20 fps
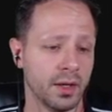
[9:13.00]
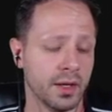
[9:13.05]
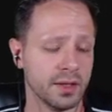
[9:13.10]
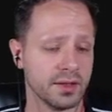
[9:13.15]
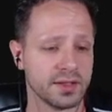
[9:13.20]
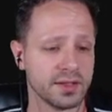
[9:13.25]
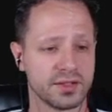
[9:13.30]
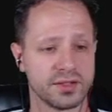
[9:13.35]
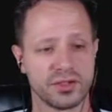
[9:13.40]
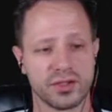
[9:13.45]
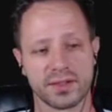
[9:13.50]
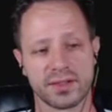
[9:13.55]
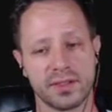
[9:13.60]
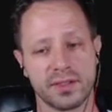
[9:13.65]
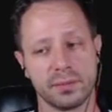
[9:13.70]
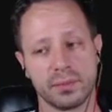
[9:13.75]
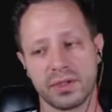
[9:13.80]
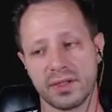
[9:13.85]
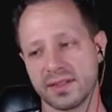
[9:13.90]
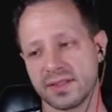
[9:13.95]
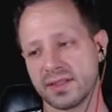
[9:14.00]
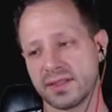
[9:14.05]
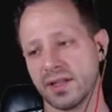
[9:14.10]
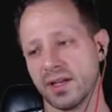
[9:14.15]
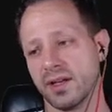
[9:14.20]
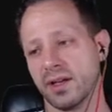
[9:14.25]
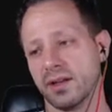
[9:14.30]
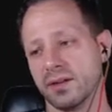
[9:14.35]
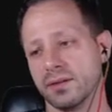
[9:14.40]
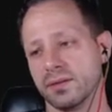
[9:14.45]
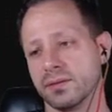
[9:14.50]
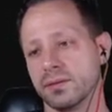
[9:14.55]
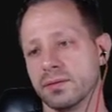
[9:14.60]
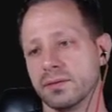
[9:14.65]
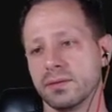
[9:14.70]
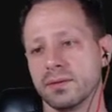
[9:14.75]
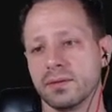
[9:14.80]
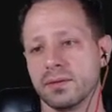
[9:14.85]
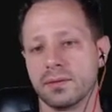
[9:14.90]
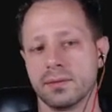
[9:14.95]
And this is just simply a sign
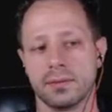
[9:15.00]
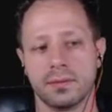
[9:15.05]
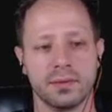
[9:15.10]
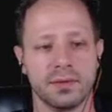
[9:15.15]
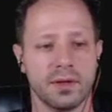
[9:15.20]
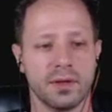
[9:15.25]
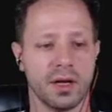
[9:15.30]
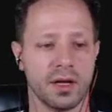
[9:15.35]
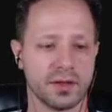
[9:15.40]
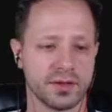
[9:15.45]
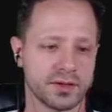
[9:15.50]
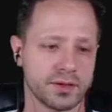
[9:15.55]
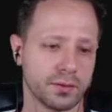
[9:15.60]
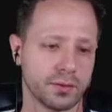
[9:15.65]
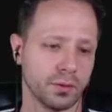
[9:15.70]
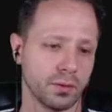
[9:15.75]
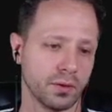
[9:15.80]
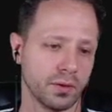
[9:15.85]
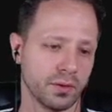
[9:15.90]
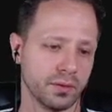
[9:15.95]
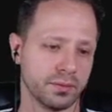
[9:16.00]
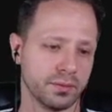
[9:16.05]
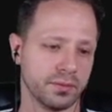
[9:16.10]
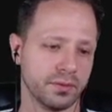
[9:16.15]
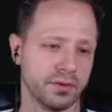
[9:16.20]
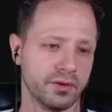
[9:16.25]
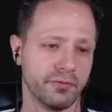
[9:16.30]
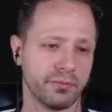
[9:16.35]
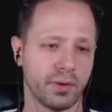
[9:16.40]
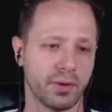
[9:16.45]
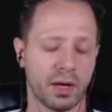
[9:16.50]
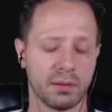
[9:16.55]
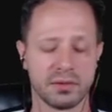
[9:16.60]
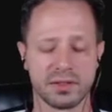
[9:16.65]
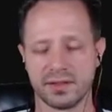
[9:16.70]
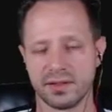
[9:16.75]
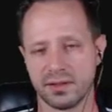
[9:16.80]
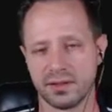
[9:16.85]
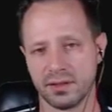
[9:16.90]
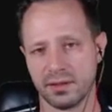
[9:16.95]
on a store. You've
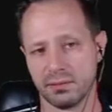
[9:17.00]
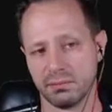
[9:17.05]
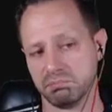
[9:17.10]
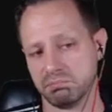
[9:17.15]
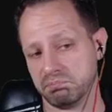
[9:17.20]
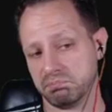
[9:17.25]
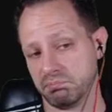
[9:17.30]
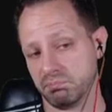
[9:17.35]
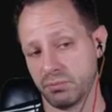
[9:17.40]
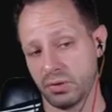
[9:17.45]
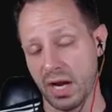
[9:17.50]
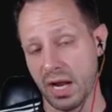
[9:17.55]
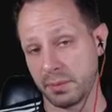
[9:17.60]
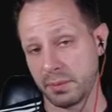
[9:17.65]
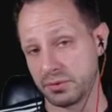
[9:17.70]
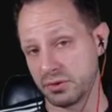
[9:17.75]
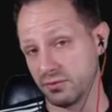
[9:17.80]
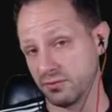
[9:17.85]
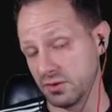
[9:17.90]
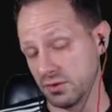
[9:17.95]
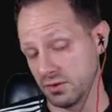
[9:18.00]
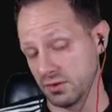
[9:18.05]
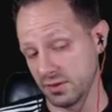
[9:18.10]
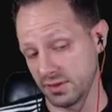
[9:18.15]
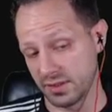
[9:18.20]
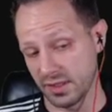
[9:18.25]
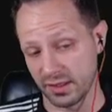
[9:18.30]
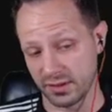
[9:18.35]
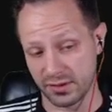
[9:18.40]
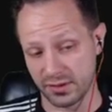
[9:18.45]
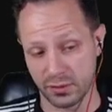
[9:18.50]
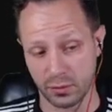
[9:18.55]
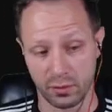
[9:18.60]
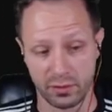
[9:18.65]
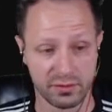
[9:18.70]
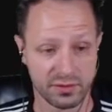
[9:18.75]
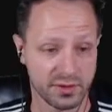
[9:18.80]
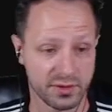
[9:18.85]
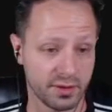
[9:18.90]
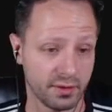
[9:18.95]
probably seen, perhaps you've seen this at a
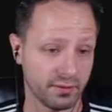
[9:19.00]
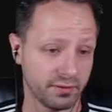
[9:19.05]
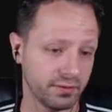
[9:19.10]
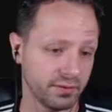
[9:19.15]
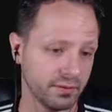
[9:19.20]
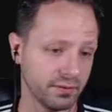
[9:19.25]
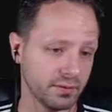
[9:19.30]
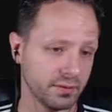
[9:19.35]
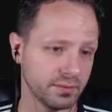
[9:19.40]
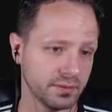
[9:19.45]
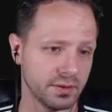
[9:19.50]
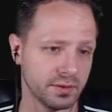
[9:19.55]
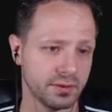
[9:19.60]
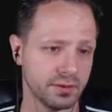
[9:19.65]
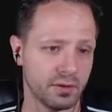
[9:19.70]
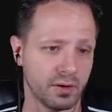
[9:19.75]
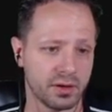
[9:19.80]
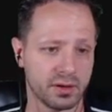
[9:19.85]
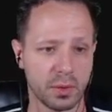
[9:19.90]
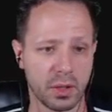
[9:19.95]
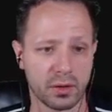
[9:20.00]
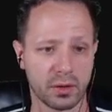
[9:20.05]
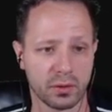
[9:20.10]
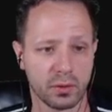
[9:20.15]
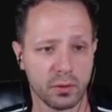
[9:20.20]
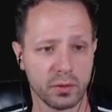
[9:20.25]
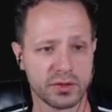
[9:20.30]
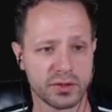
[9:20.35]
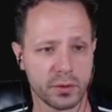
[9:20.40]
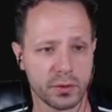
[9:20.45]
store yourself, talking about a coin